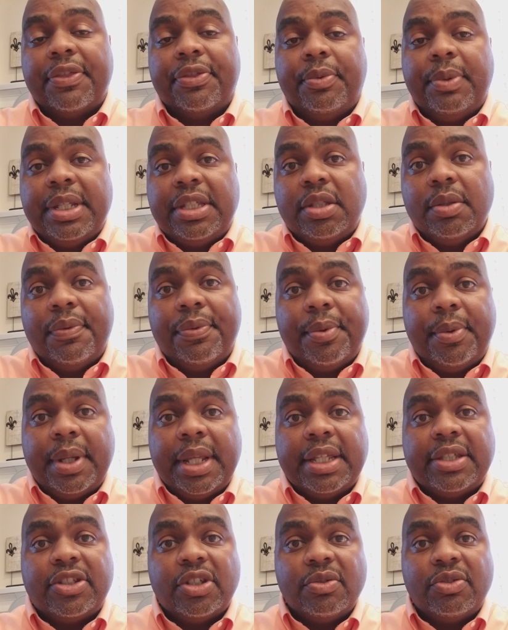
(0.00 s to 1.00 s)

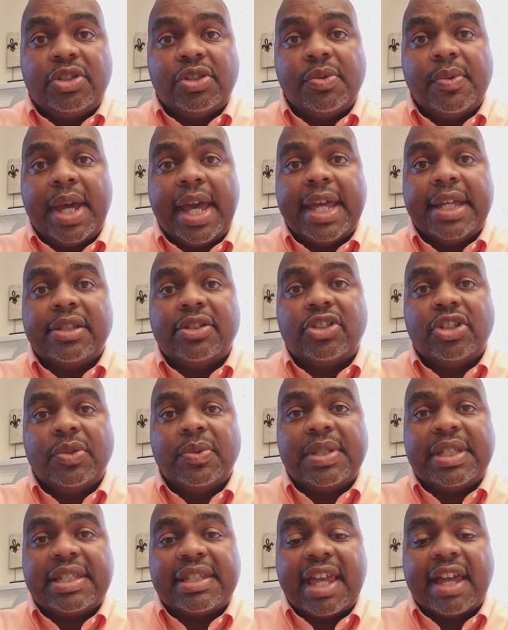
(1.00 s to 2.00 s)

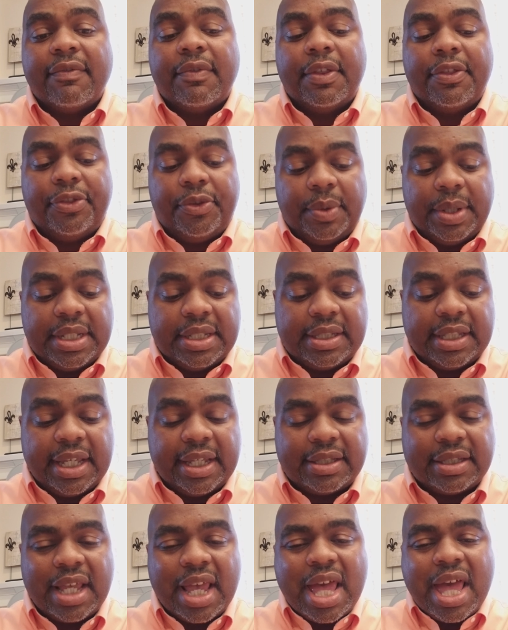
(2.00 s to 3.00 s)

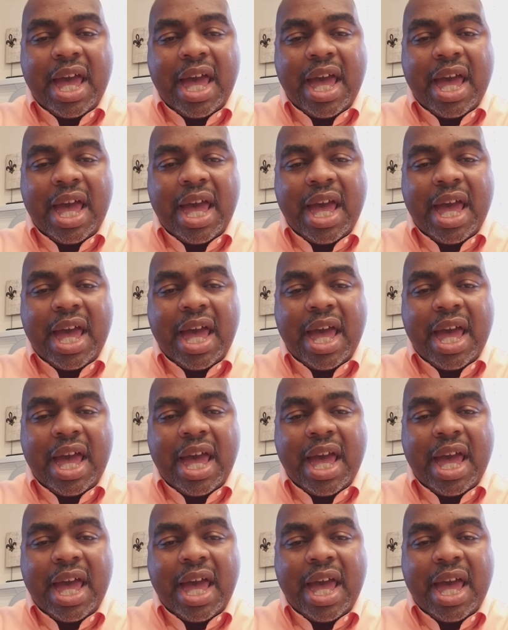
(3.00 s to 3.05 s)
323-228-2736.